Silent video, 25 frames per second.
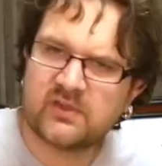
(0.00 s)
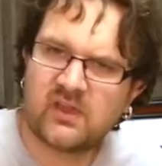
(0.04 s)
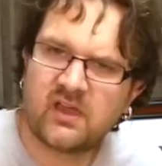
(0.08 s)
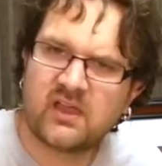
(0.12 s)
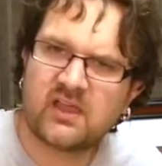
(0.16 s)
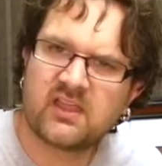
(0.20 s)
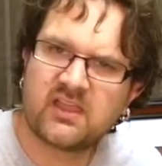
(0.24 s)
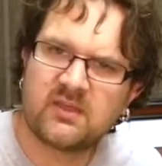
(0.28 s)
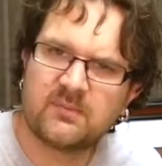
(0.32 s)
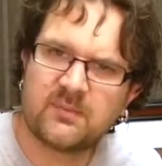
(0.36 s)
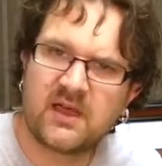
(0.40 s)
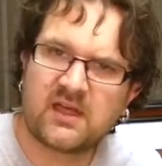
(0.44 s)
we're
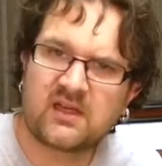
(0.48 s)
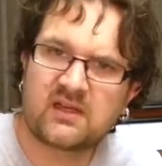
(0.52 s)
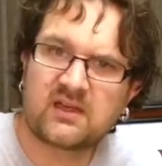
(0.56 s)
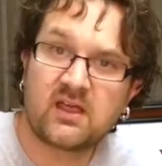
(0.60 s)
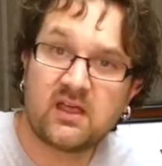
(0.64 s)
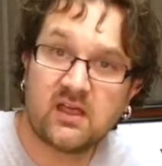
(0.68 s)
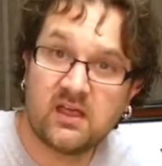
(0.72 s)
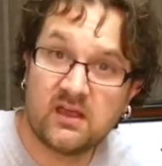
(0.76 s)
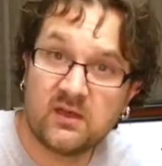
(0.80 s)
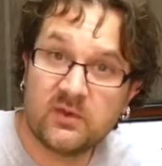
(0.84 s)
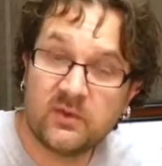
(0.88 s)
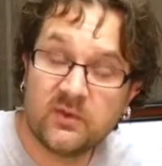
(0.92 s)
talking about
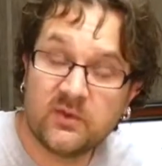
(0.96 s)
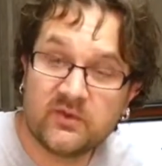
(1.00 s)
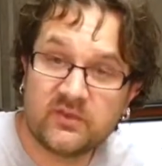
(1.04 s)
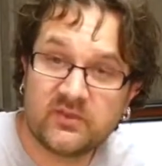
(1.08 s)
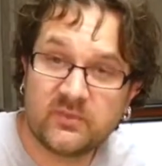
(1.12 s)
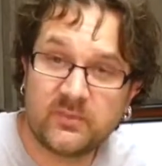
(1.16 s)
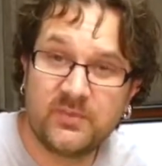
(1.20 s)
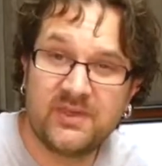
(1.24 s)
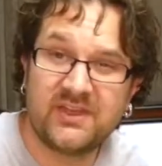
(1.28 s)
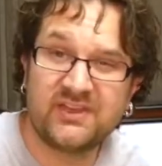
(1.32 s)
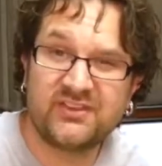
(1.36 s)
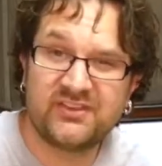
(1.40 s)

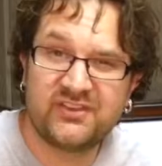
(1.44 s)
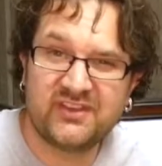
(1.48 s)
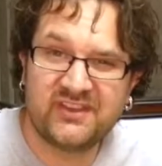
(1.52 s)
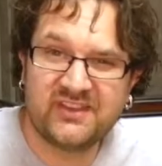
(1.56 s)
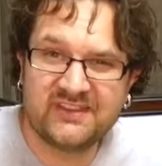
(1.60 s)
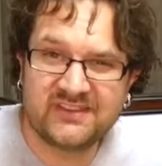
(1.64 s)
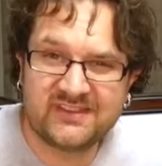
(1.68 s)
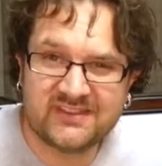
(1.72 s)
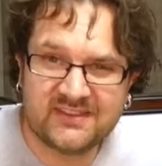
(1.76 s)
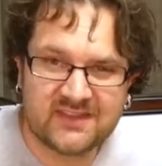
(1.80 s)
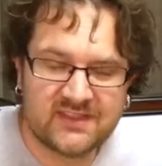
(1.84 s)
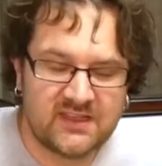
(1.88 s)
colors,
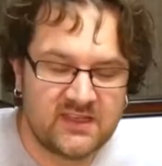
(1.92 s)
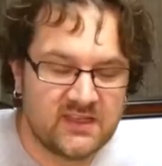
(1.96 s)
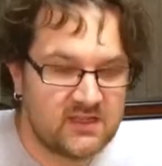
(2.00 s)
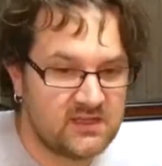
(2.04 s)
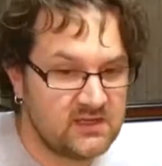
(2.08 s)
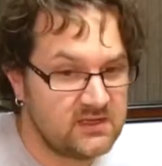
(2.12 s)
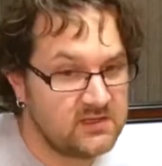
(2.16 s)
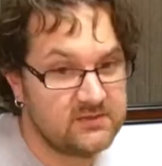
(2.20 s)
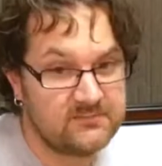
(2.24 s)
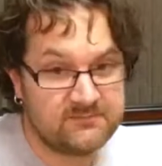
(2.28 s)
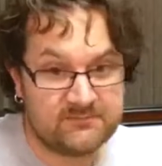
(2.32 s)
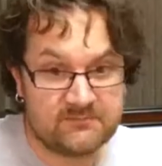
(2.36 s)
pitches,
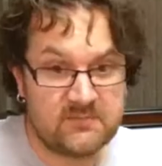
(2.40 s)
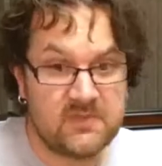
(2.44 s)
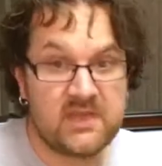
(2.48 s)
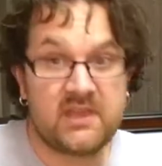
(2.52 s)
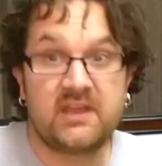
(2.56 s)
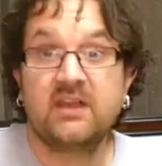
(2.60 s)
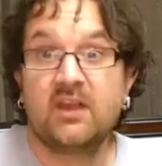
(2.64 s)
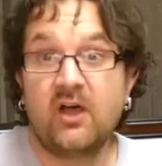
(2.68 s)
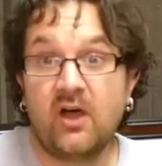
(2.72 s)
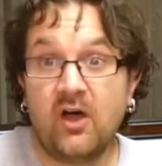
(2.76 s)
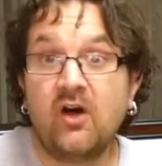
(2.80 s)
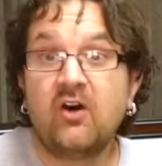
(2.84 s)

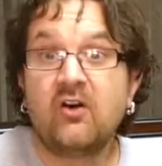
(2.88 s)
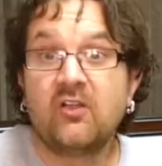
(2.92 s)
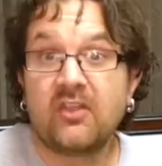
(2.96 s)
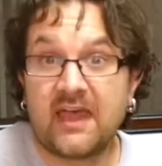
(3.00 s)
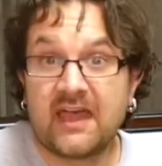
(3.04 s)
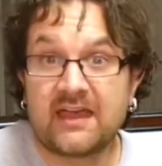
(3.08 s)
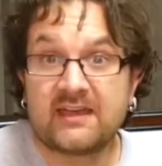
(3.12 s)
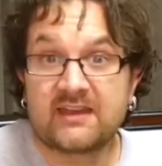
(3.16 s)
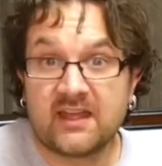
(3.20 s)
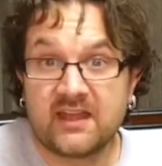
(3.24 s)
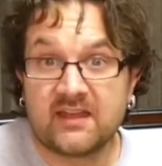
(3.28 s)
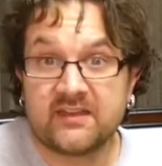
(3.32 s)
and all
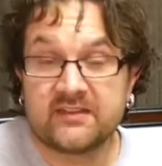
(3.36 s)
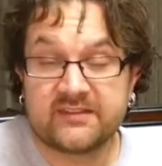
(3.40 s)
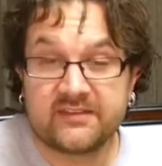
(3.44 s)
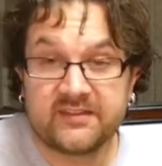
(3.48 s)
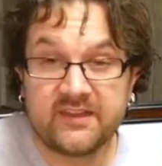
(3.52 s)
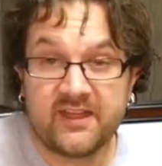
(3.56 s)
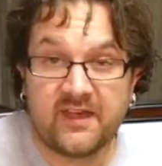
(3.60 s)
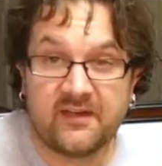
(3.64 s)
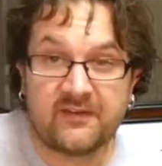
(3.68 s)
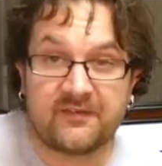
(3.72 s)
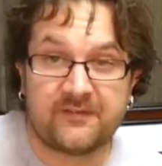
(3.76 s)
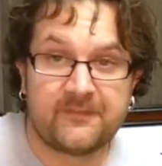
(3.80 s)
that kind of
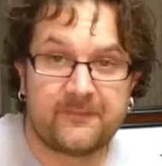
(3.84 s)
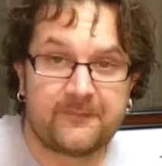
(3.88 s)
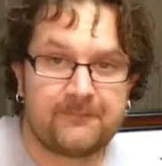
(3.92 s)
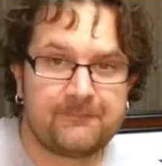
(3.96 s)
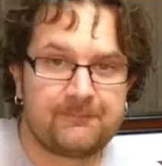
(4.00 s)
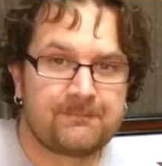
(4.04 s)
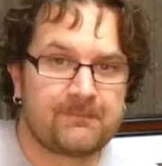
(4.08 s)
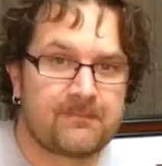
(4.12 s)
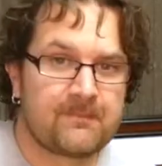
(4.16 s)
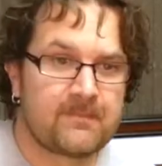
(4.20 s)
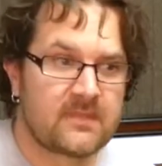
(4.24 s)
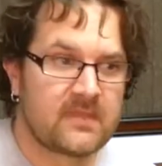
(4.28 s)
stuff.
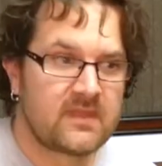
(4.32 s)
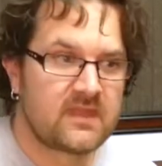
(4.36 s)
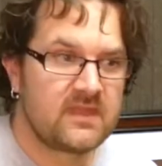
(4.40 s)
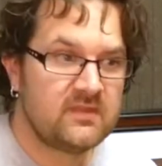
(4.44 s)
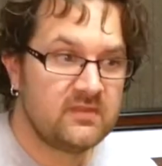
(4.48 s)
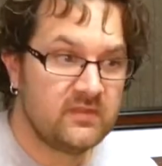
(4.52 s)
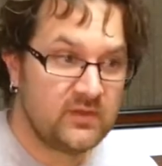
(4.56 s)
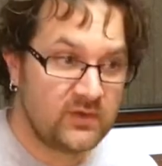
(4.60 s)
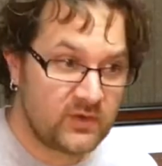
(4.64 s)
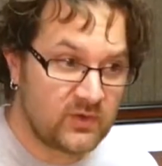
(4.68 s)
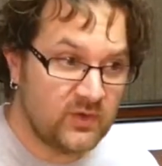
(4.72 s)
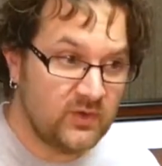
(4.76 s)

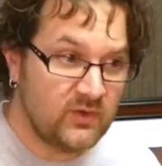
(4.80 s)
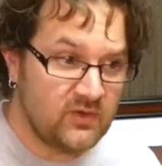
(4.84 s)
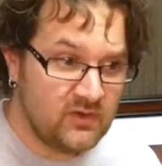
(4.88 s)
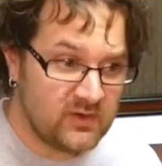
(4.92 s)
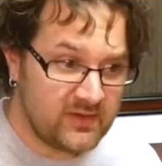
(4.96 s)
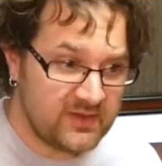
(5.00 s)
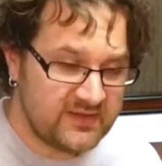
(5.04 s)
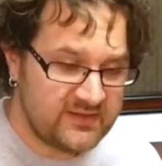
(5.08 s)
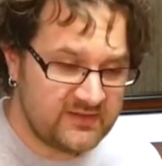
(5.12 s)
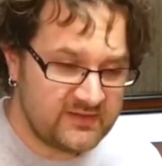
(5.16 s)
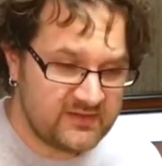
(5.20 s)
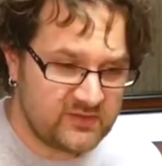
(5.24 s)
The
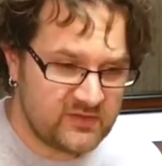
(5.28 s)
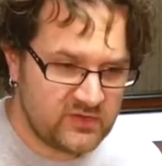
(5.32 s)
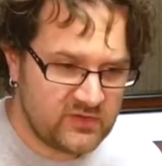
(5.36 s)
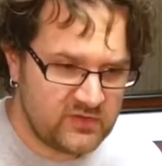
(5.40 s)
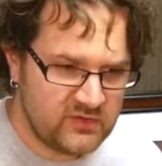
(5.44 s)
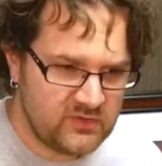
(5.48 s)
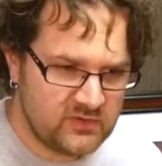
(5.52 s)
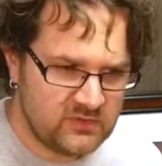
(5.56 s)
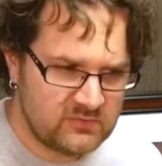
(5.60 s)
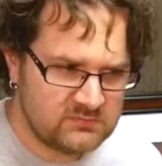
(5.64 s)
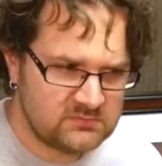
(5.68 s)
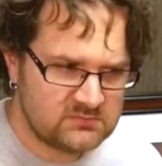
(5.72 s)
goal is
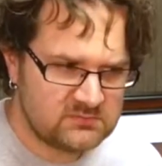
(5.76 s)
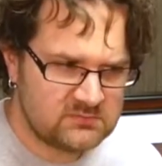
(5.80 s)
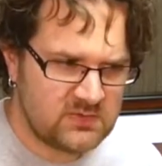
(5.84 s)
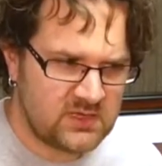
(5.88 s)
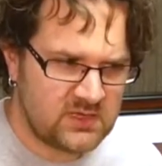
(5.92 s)
to